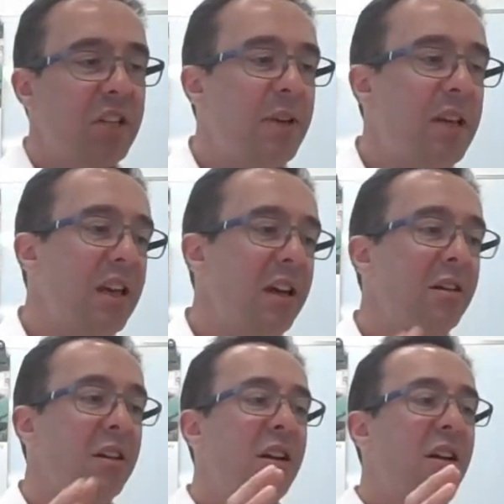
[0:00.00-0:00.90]
speaking,
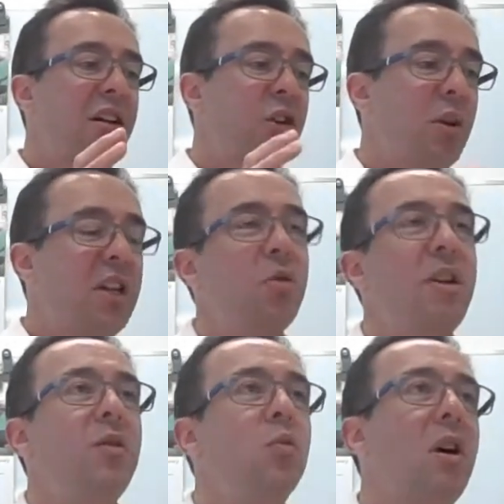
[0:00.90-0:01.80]

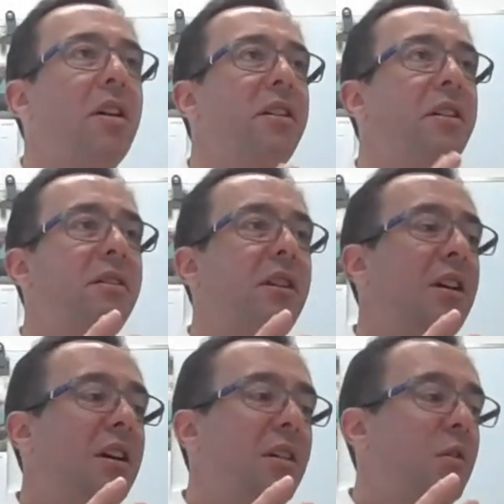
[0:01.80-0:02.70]
2021
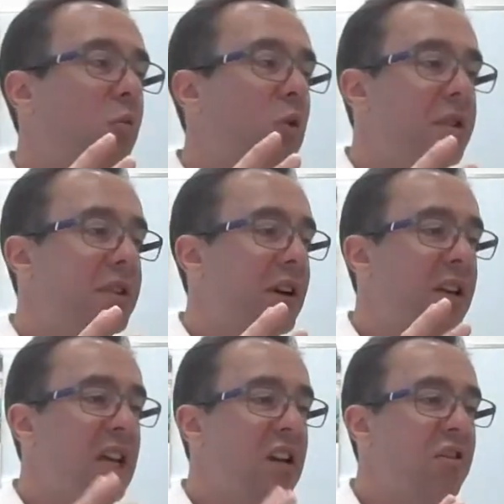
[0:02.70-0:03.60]
was a
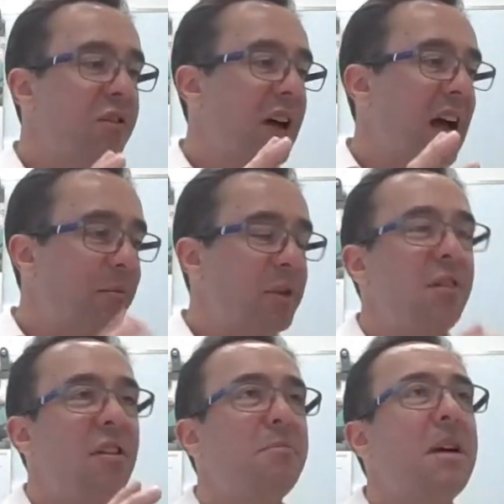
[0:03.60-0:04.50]
year of
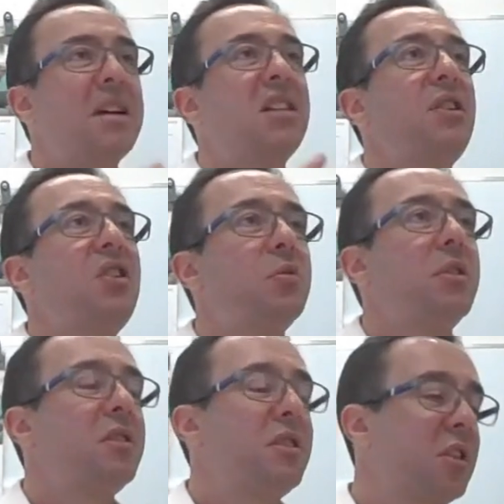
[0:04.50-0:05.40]
absolutely massive
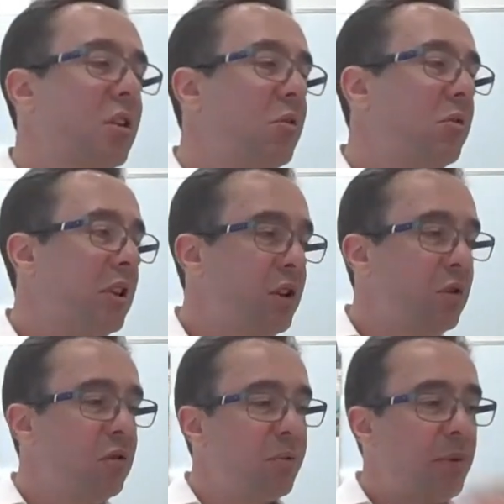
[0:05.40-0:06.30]
issuance. So,
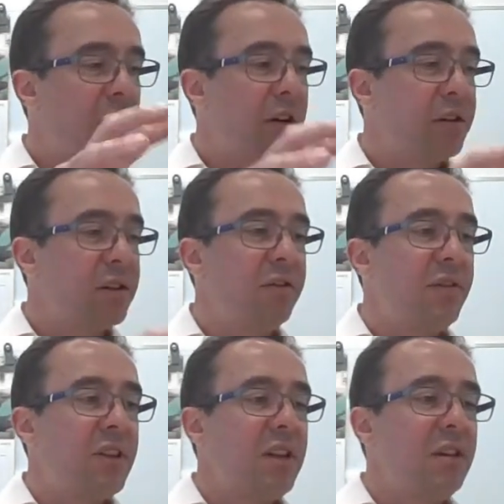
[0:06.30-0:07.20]
huge parts of
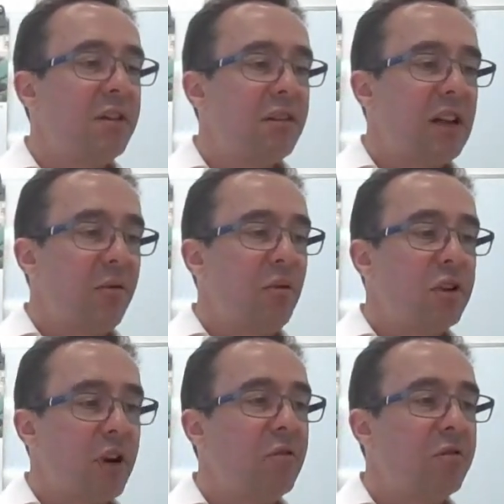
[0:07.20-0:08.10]
the leverage
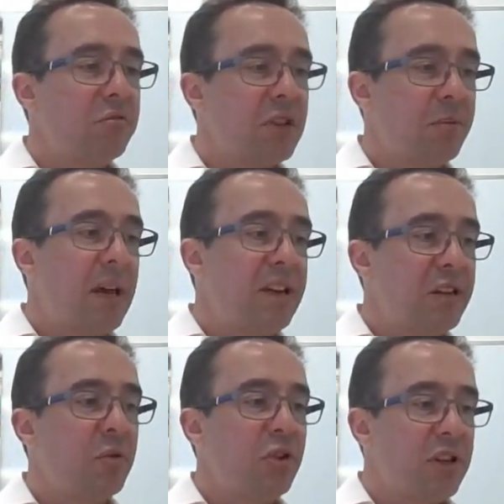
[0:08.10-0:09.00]
loan
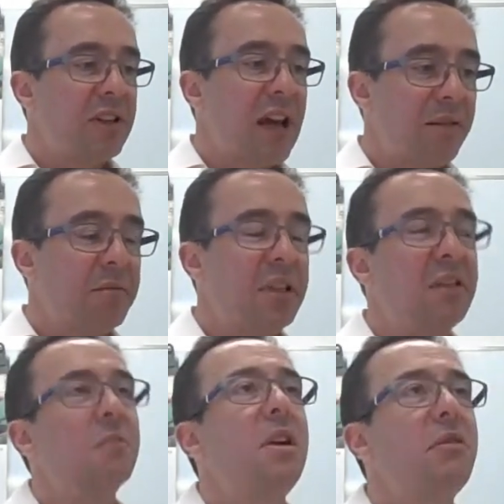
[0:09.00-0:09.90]
space, which is that
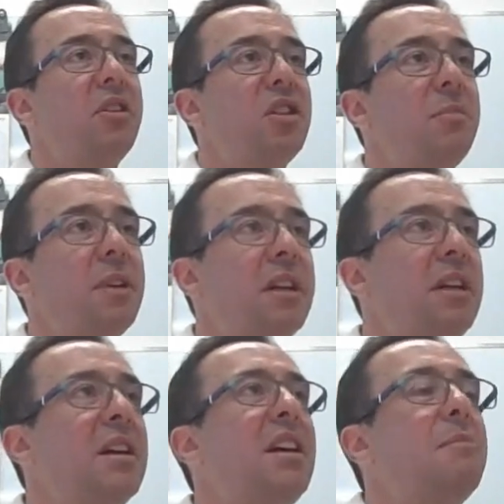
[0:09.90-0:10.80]
single B range
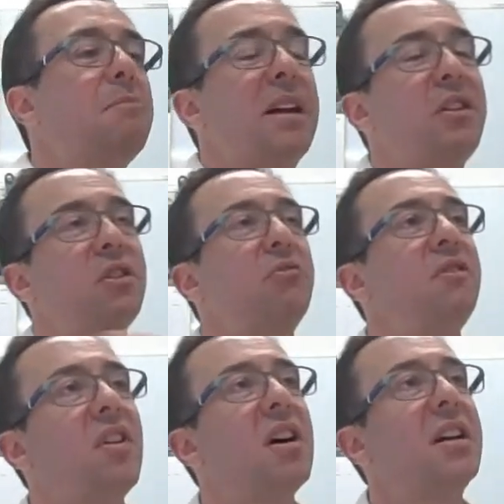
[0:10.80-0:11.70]
typically, managed to
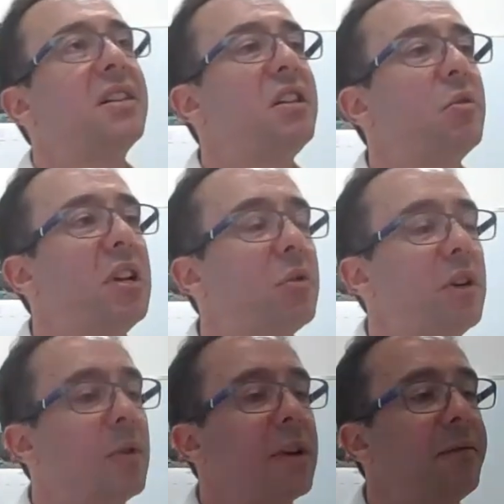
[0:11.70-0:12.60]
refinance in
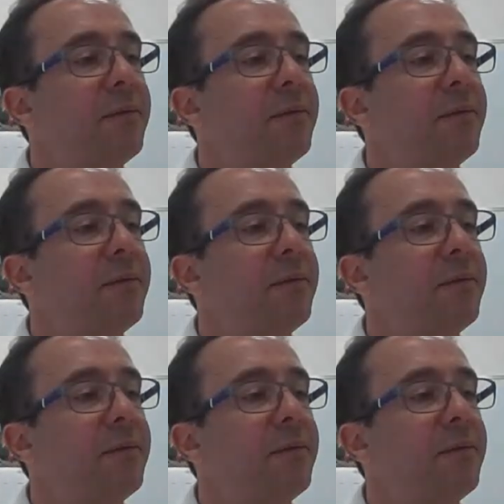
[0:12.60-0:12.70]
2021.